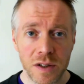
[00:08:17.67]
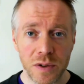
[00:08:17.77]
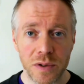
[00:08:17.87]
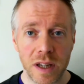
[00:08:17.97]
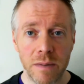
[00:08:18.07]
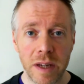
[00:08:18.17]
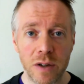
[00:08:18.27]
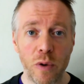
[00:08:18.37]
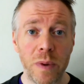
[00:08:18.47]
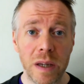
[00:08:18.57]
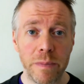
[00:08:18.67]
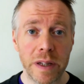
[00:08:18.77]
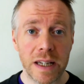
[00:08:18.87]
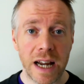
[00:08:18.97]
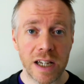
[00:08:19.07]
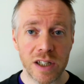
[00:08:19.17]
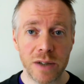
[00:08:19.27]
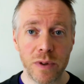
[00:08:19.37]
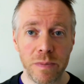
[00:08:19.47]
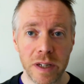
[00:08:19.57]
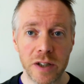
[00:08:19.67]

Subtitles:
So they may know people that actually would be